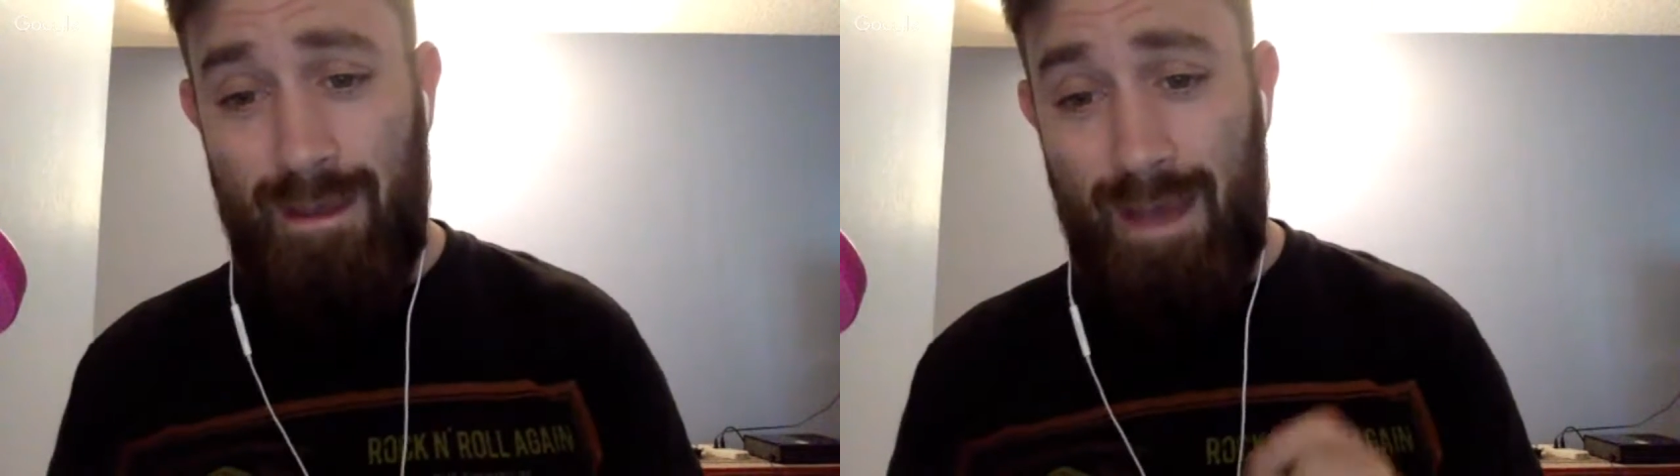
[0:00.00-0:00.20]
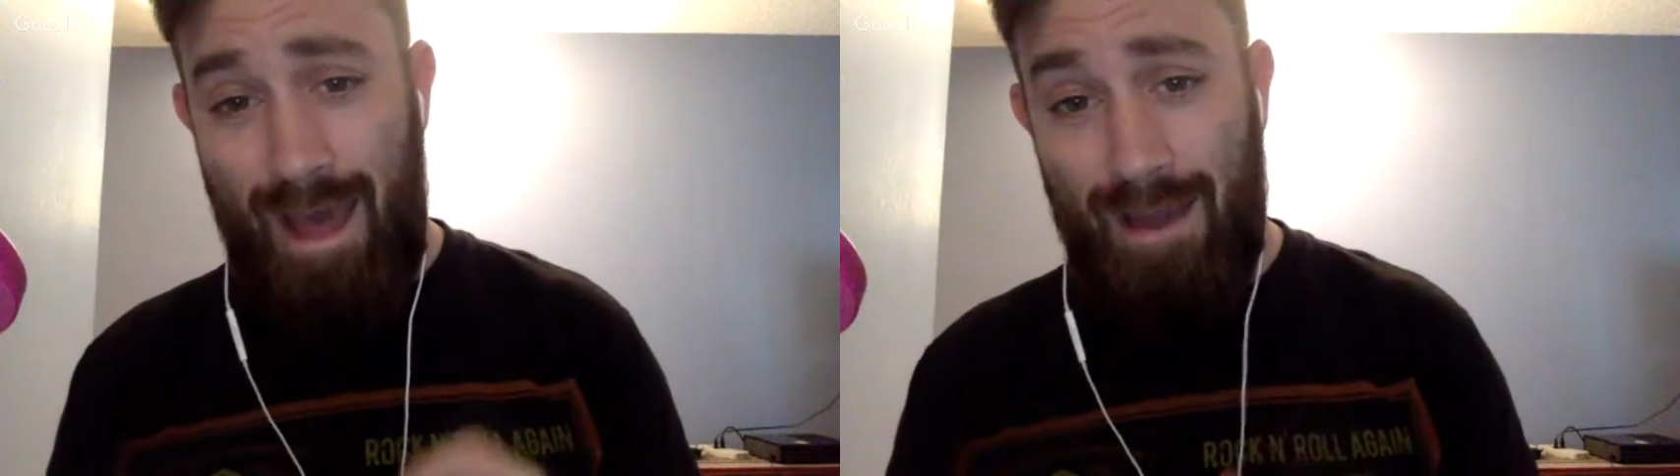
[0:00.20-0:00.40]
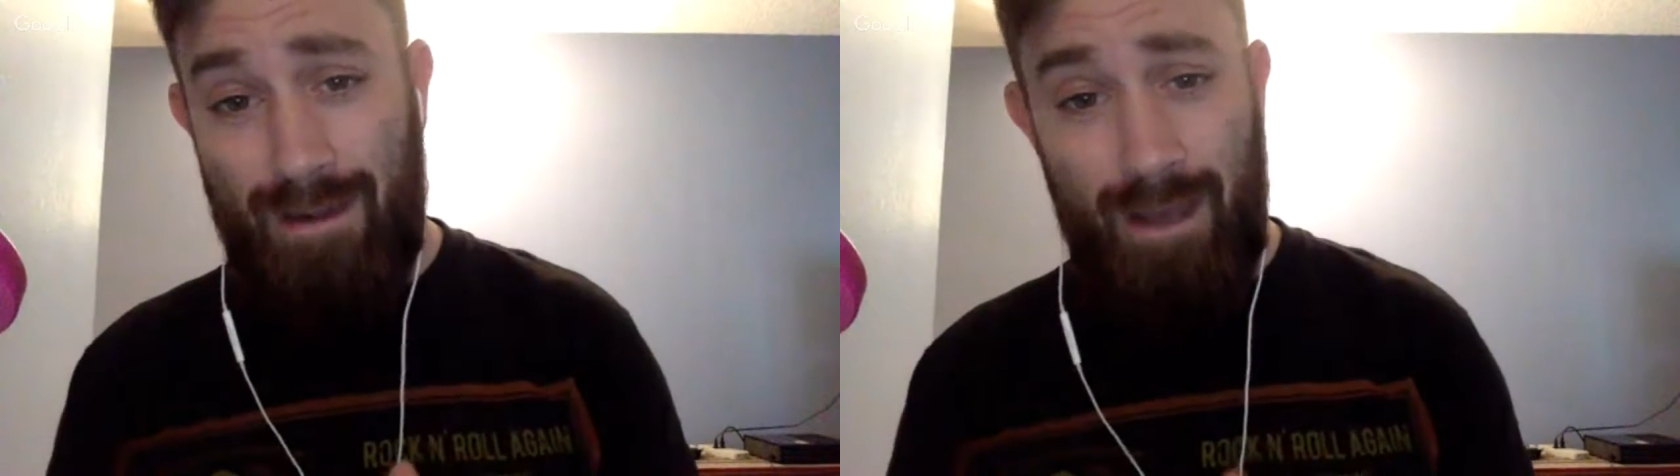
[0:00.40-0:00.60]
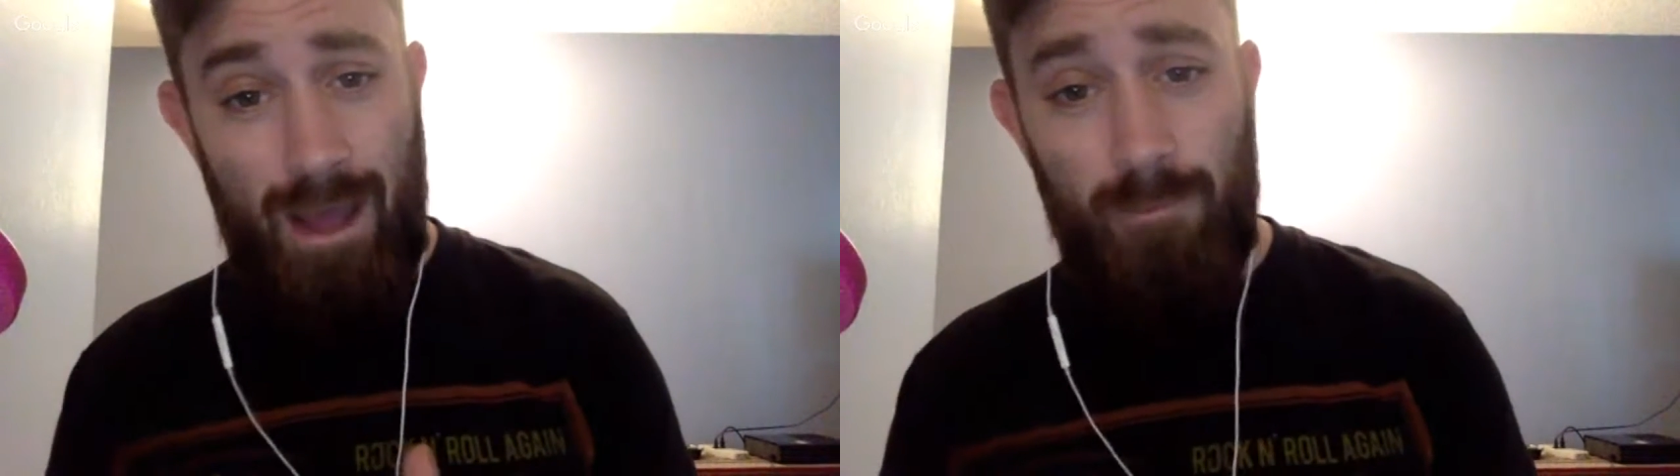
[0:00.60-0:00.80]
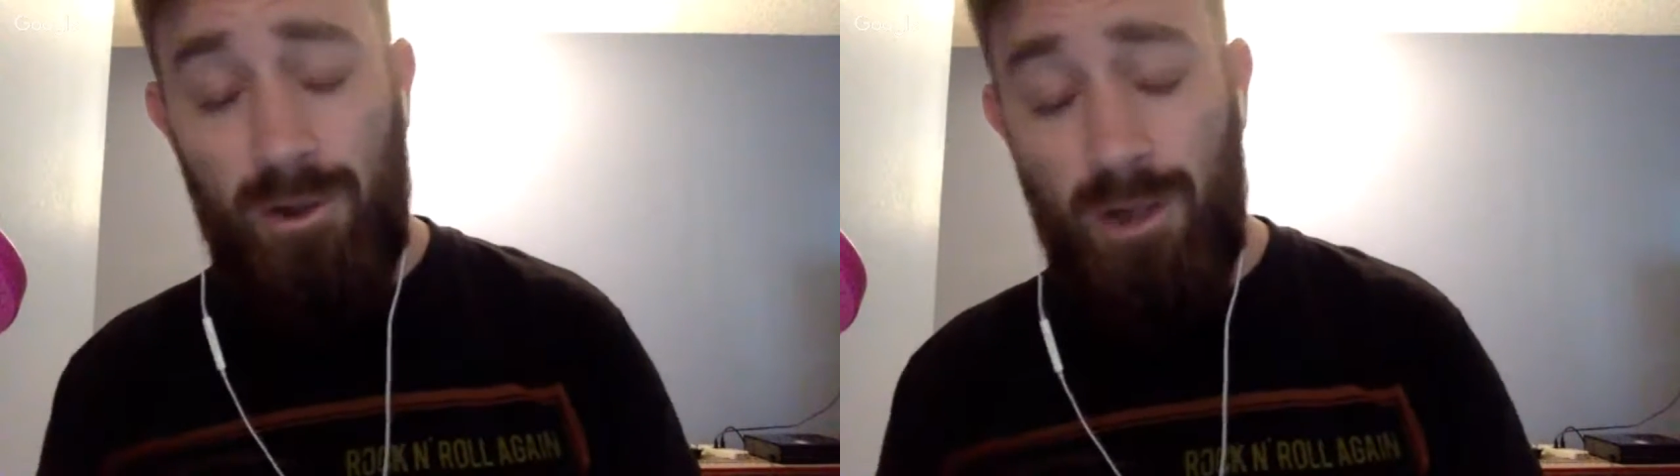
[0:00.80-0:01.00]
at
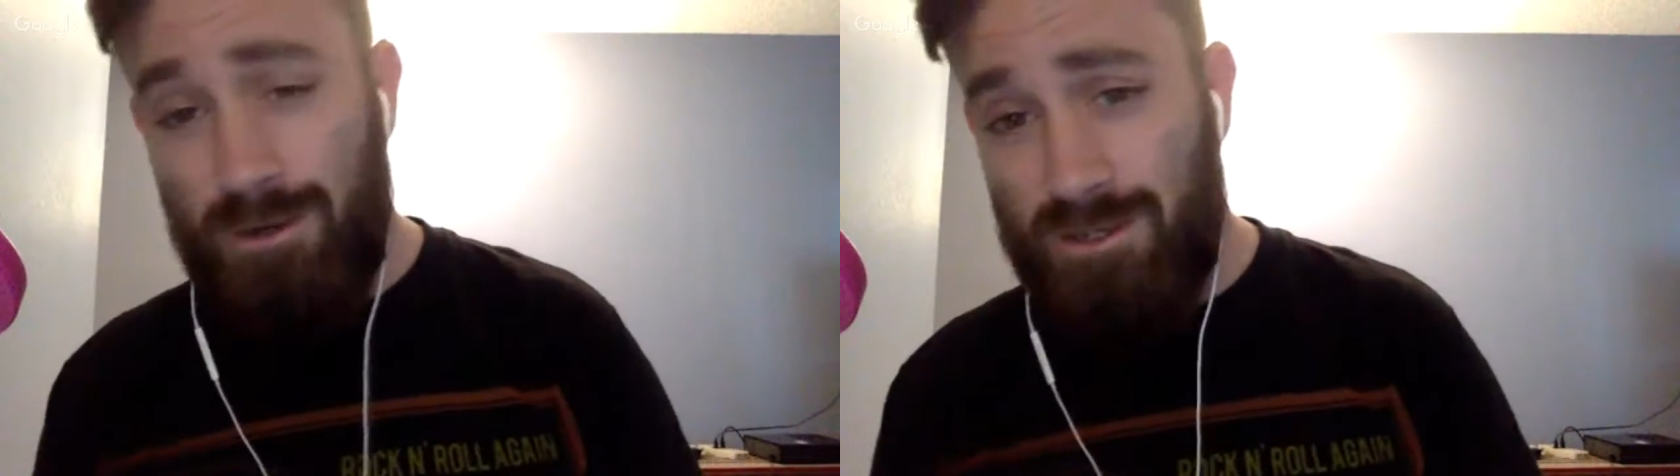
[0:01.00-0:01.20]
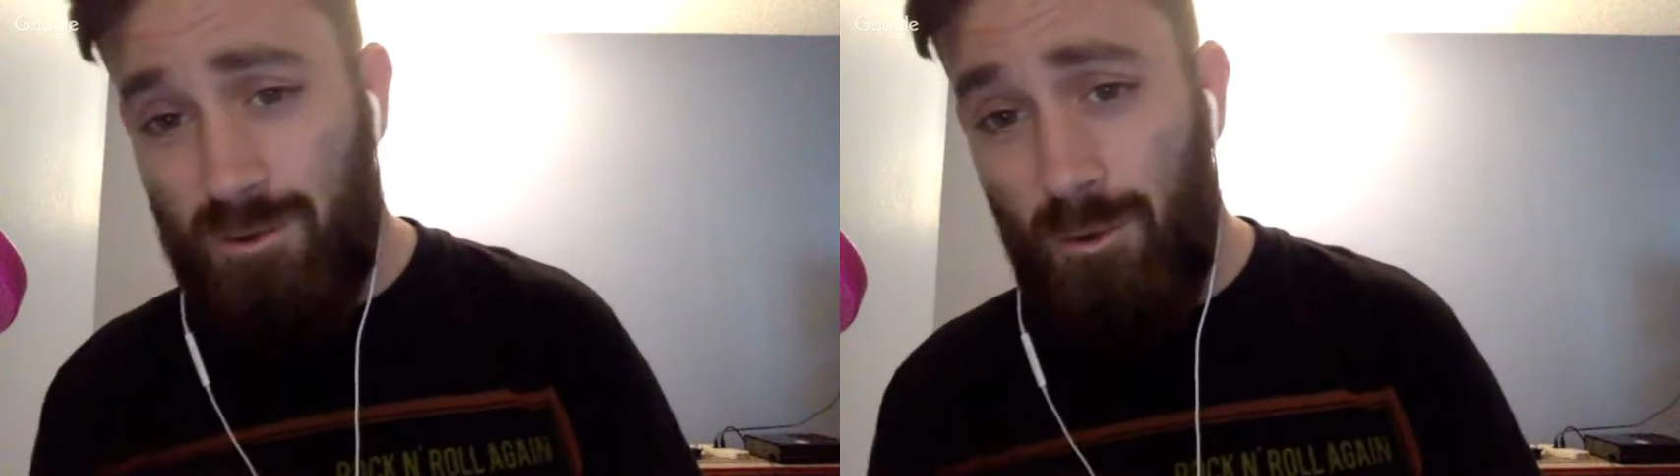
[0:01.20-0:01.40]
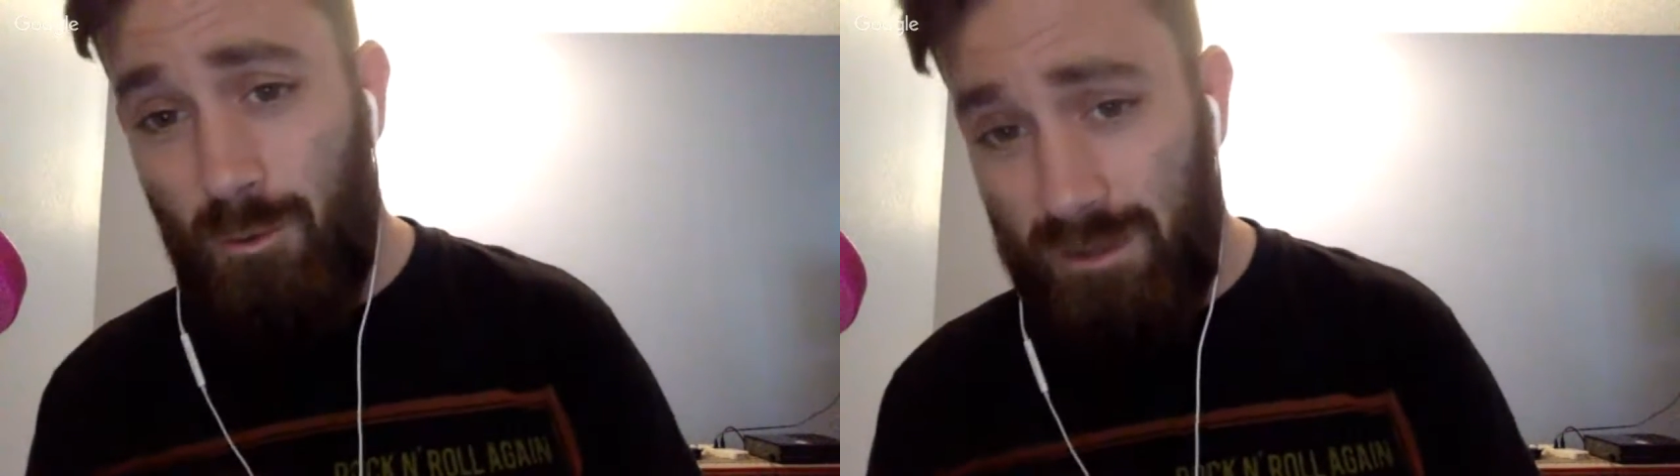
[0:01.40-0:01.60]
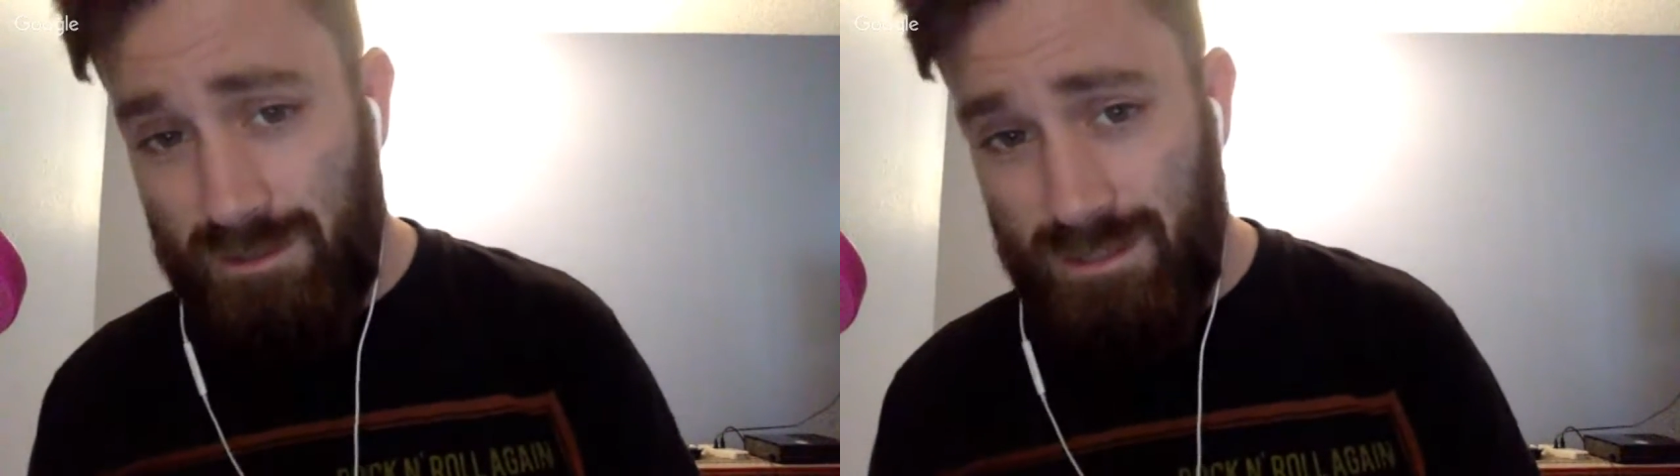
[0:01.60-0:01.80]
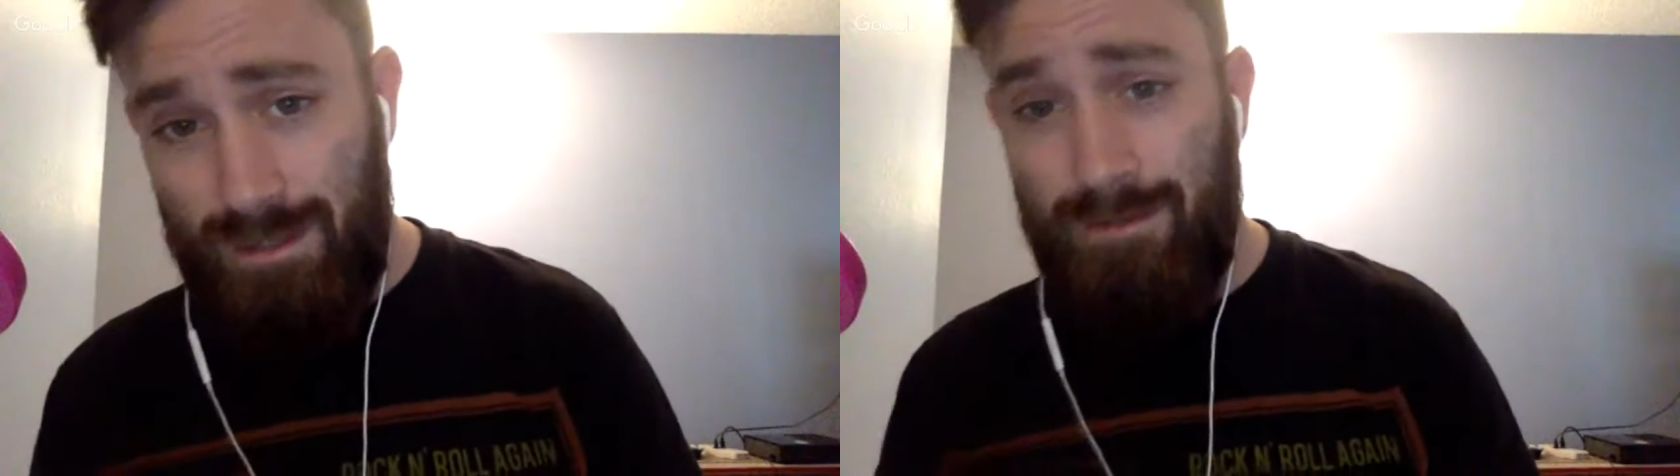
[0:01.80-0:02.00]

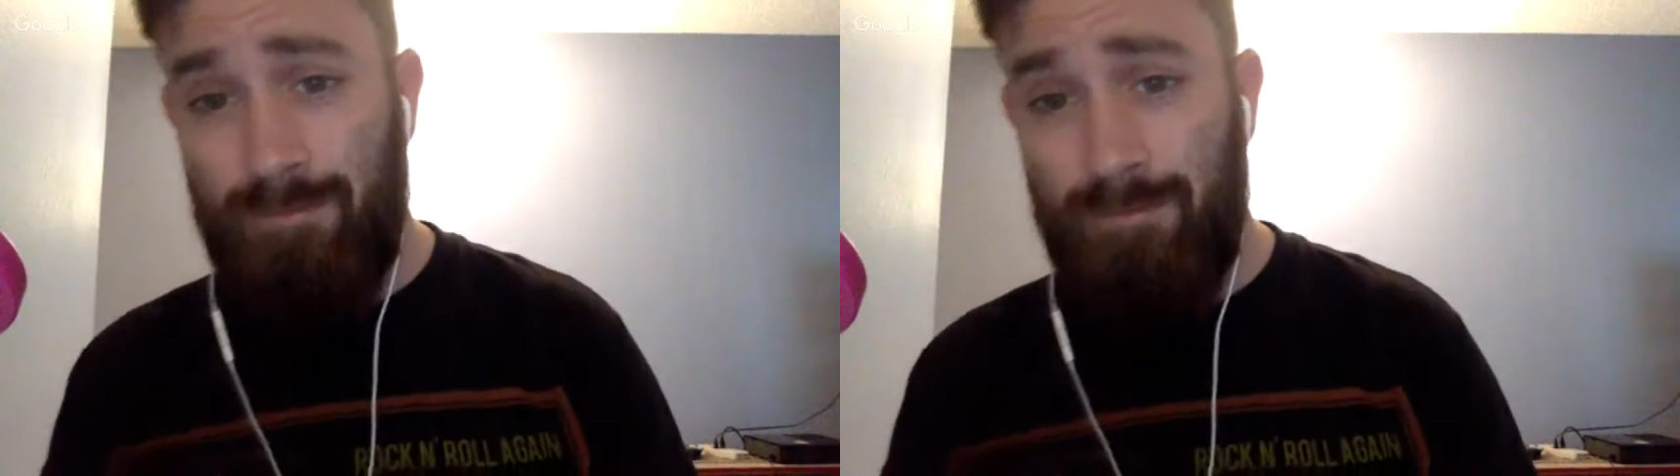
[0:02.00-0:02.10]
@animal_Wilson.